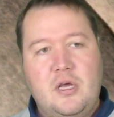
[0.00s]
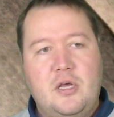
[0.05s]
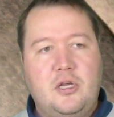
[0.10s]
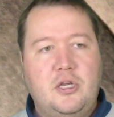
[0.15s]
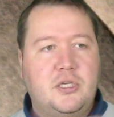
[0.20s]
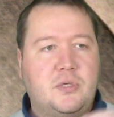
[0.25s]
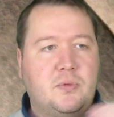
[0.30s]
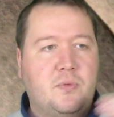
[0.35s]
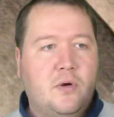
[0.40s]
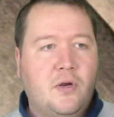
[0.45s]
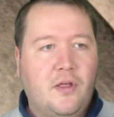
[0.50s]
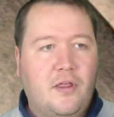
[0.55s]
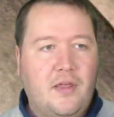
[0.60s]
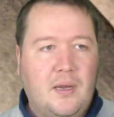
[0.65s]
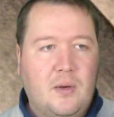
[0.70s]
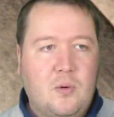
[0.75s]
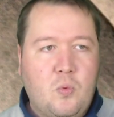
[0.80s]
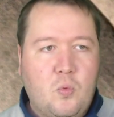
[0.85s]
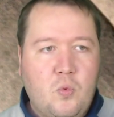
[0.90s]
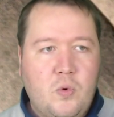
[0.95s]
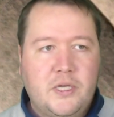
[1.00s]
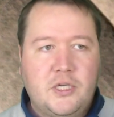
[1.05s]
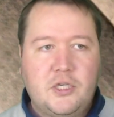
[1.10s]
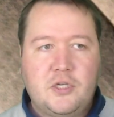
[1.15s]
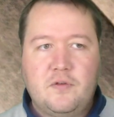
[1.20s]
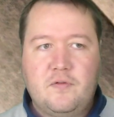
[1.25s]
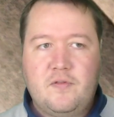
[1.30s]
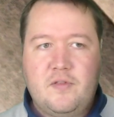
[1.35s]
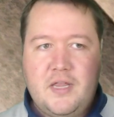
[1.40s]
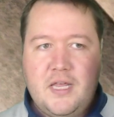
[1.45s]
you just want to think which
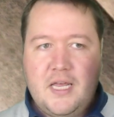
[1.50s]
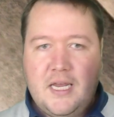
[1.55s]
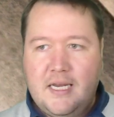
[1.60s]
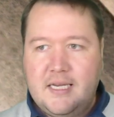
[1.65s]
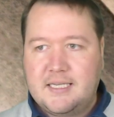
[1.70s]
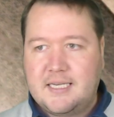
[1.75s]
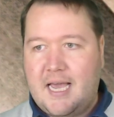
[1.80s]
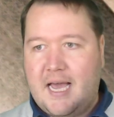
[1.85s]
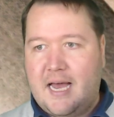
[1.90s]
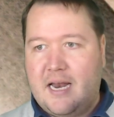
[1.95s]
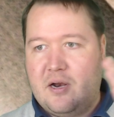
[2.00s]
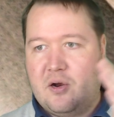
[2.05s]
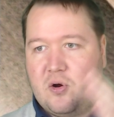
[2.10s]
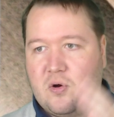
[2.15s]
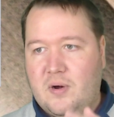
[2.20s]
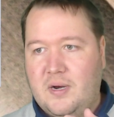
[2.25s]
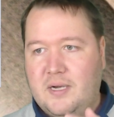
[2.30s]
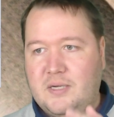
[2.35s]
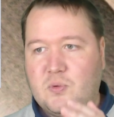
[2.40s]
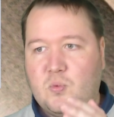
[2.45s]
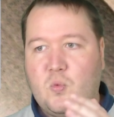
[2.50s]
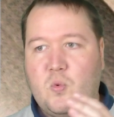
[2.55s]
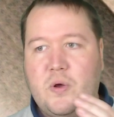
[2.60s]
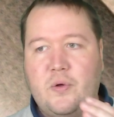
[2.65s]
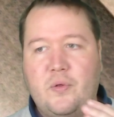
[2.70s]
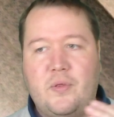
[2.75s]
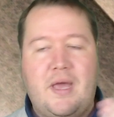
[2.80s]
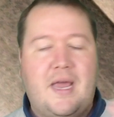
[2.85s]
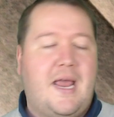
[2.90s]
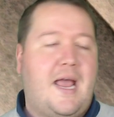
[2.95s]
of these categories
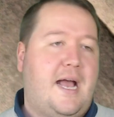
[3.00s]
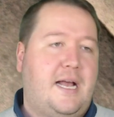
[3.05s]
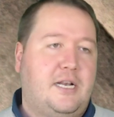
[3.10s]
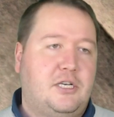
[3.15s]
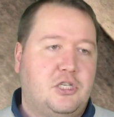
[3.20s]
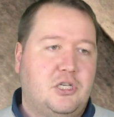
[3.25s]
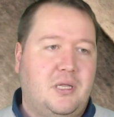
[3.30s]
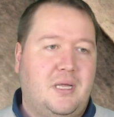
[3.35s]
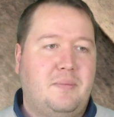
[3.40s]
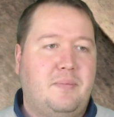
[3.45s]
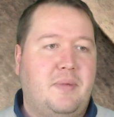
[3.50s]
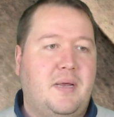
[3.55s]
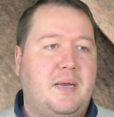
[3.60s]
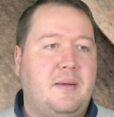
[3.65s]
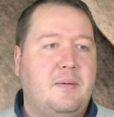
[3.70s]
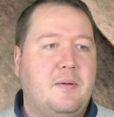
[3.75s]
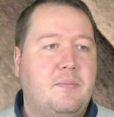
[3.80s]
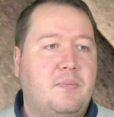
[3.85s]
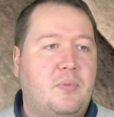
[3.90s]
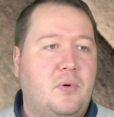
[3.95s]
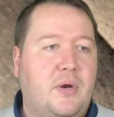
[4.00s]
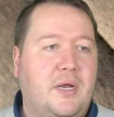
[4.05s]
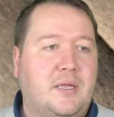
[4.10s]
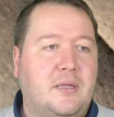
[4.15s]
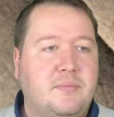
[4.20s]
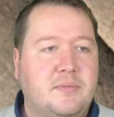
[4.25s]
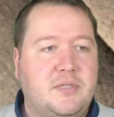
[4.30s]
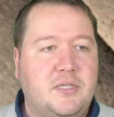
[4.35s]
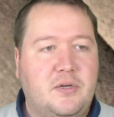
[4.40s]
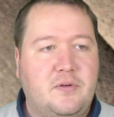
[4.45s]
will they actually be putting
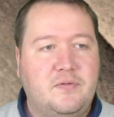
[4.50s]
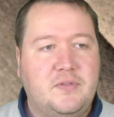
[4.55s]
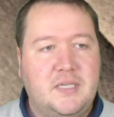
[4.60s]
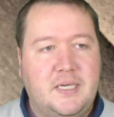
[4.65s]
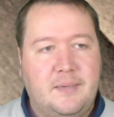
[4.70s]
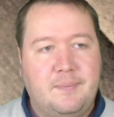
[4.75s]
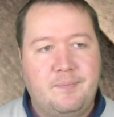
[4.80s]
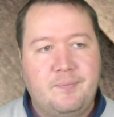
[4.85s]
themselves in.